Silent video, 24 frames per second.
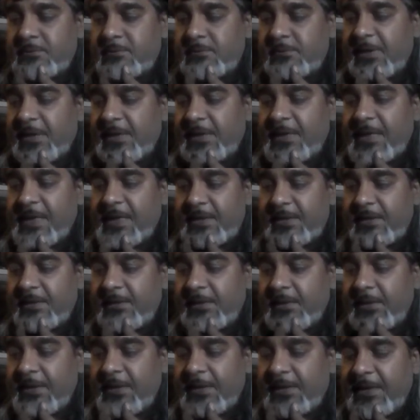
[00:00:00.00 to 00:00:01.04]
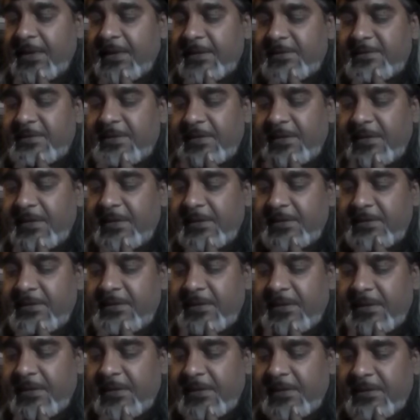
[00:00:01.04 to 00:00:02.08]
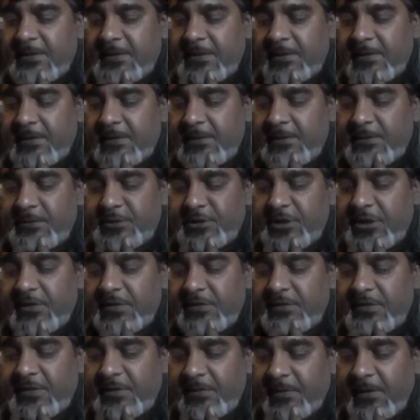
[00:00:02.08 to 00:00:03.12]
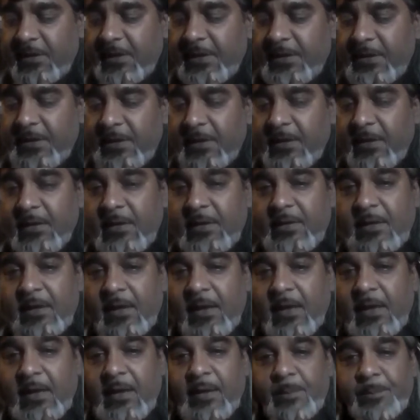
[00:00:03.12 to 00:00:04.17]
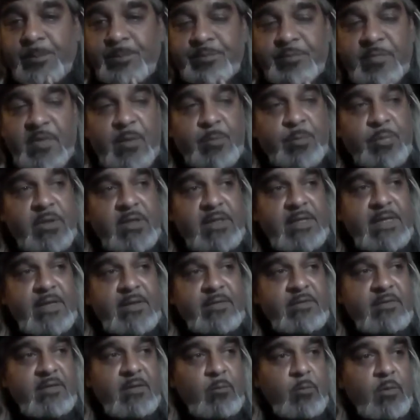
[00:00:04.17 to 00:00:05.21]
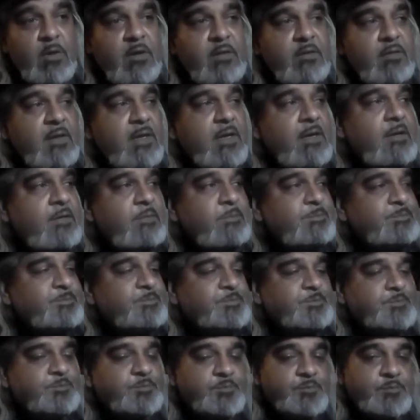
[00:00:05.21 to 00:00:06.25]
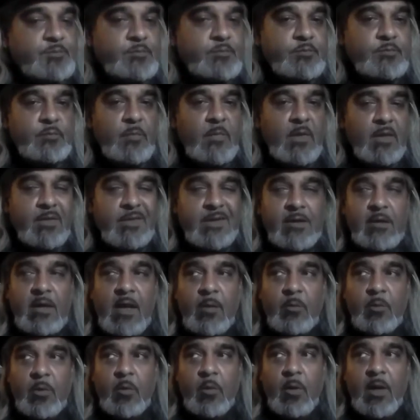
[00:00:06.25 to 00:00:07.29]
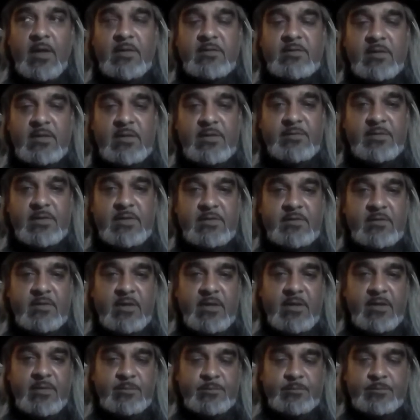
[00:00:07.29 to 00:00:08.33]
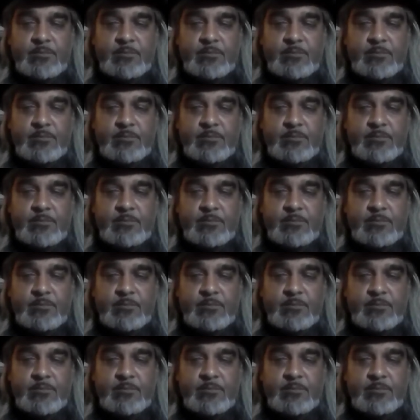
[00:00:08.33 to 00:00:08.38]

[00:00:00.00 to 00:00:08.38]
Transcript: that city in New Jersey, right? The police that work there, they're not required to live in the city.